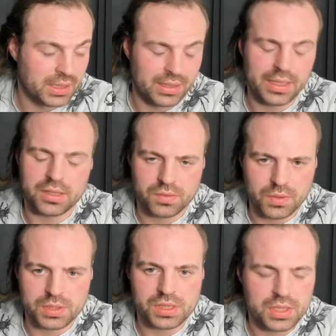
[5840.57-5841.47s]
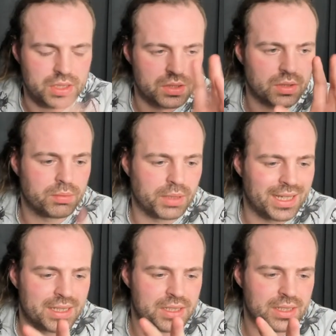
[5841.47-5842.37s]
Yes, of course it's digital, but
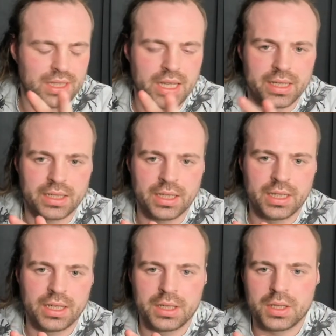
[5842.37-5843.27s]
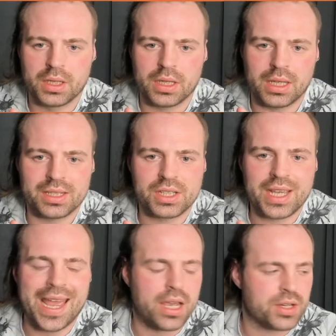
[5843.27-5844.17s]
it's like, it's
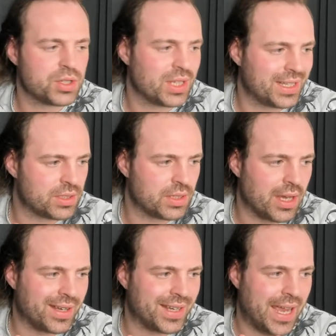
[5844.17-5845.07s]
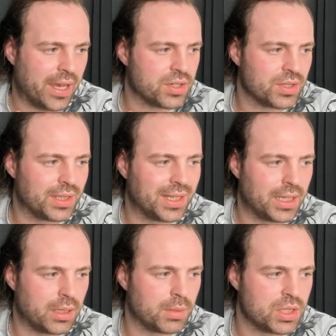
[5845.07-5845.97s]
cached. It's not actually an
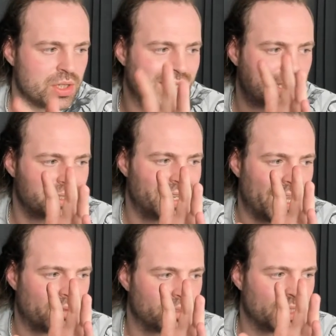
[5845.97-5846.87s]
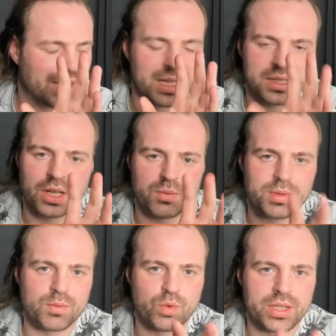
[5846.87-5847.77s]
image. It has not
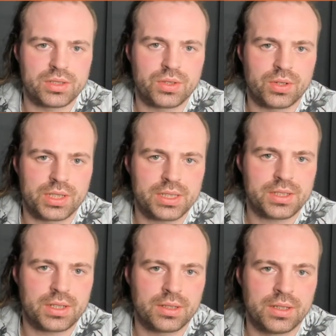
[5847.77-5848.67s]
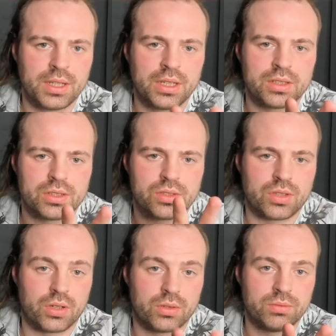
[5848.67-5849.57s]
been written to your disk.
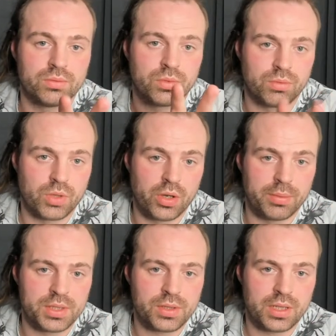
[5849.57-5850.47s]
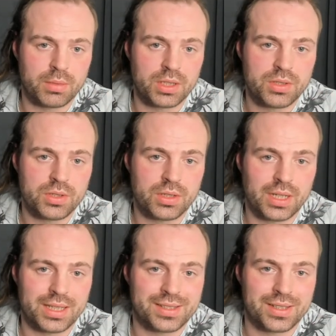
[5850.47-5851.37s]
So go up into image
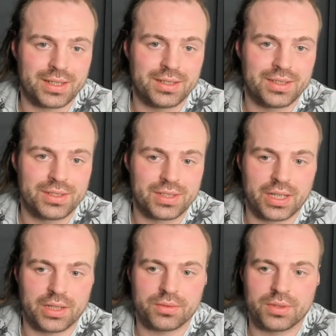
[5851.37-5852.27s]
and say save.